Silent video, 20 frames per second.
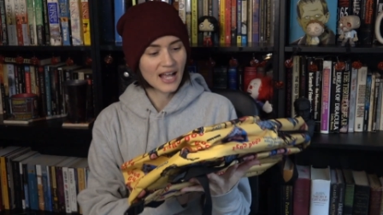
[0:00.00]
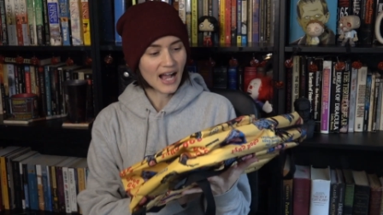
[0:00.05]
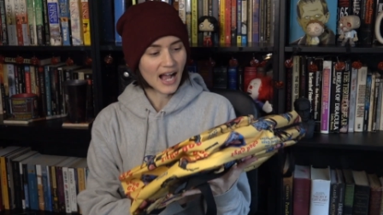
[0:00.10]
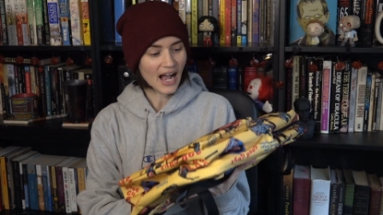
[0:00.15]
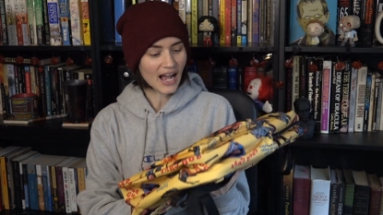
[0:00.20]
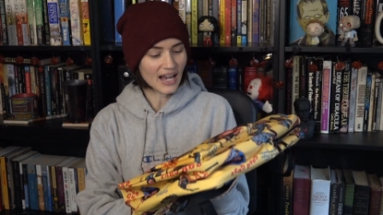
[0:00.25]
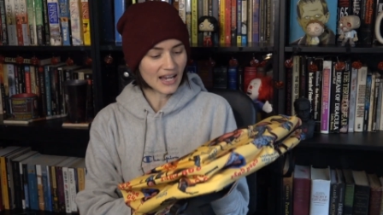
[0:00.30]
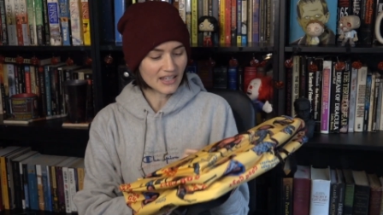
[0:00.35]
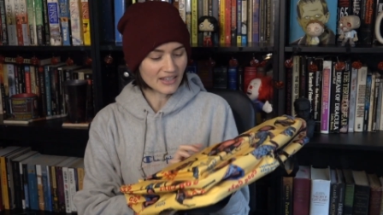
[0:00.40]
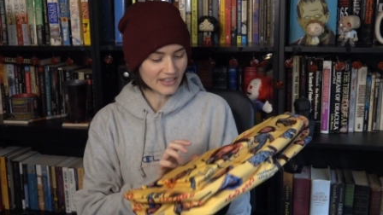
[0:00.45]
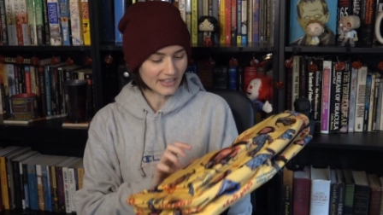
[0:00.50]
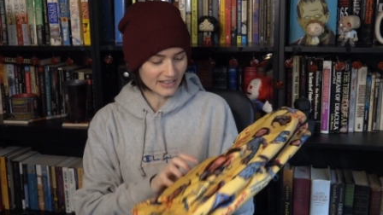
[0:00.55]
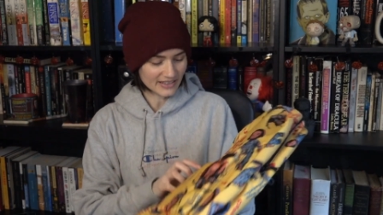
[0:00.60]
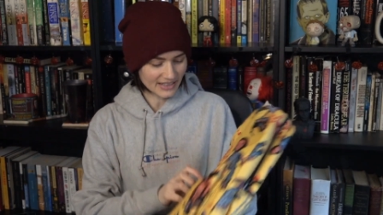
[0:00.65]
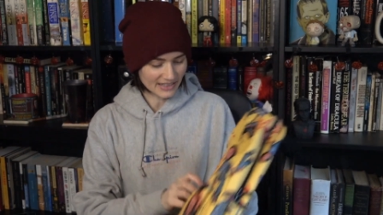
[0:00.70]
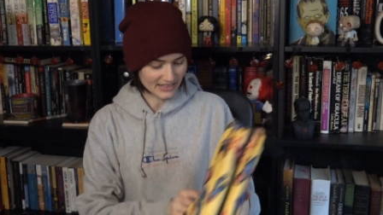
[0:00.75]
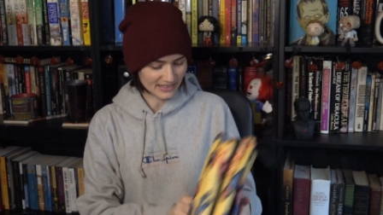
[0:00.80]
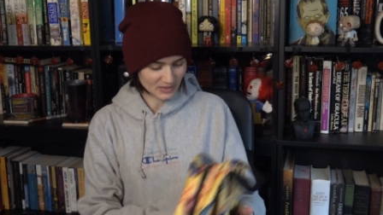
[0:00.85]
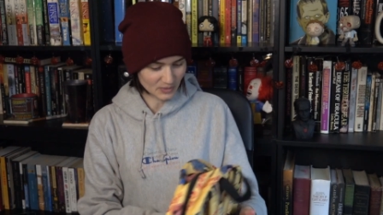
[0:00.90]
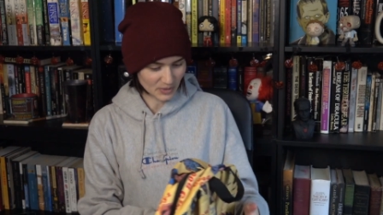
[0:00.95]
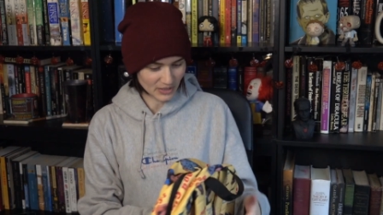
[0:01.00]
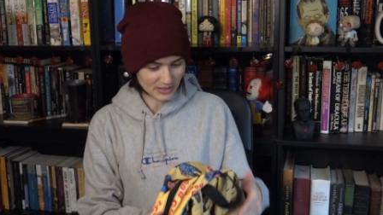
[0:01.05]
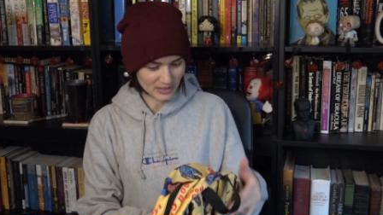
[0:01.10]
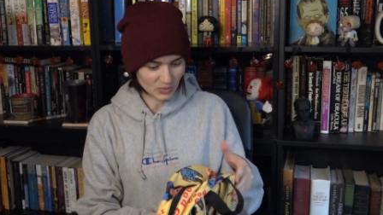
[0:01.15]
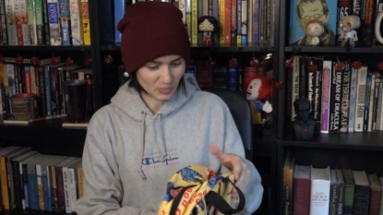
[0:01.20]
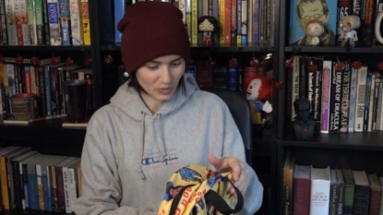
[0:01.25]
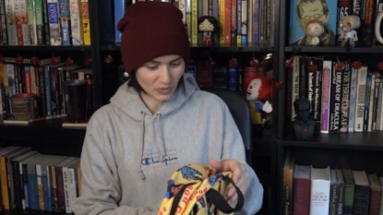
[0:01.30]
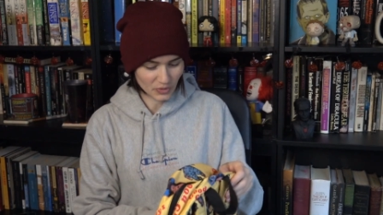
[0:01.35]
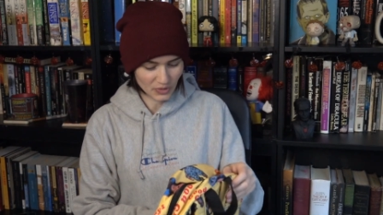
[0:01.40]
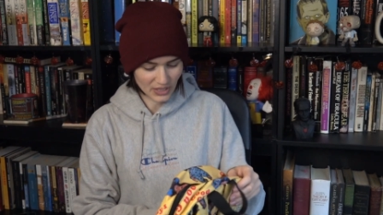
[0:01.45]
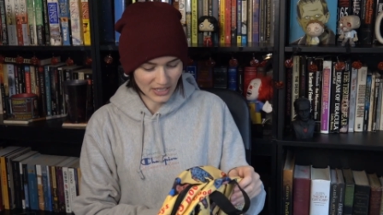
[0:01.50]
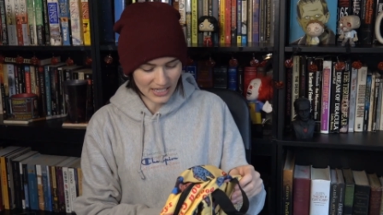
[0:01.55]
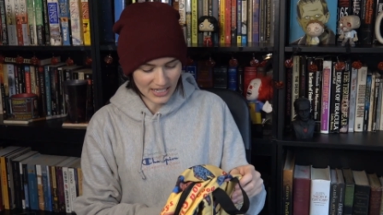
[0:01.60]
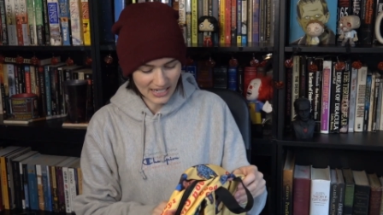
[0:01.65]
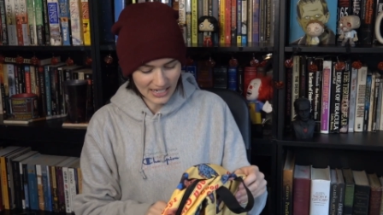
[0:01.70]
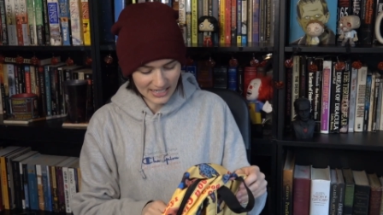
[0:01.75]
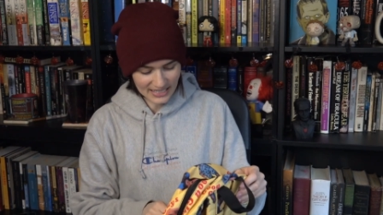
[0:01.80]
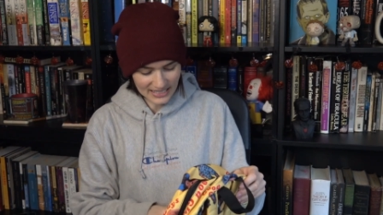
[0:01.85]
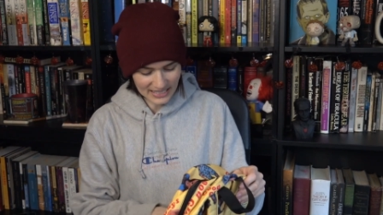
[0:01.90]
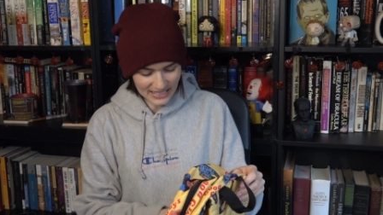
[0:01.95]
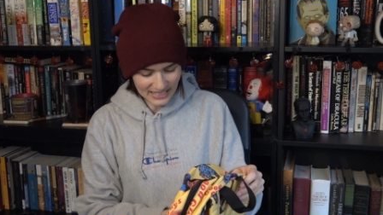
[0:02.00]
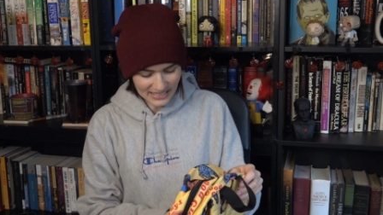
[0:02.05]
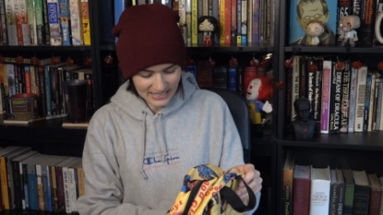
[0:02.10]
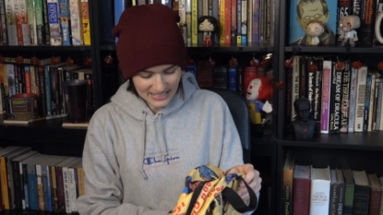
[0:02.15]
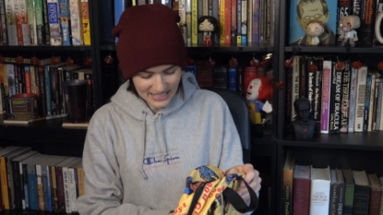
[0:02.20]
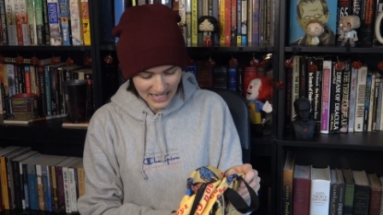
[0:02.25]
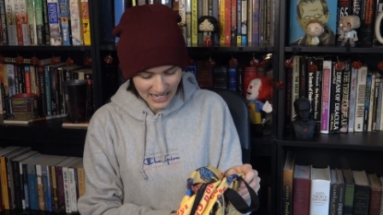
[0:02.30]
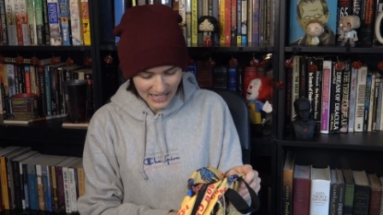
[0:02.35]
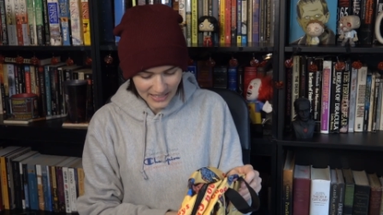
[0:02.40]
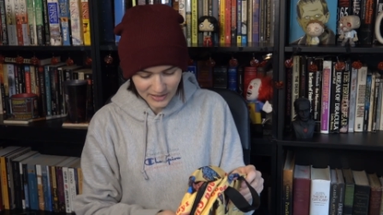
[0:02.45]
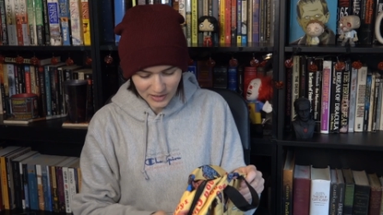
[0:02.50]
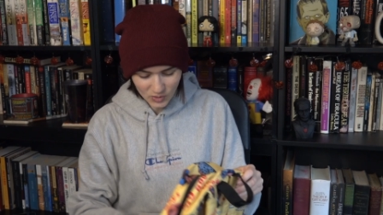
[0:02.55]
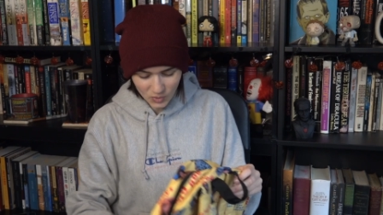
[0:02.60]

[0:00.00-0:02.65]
I thought this was pretty neat as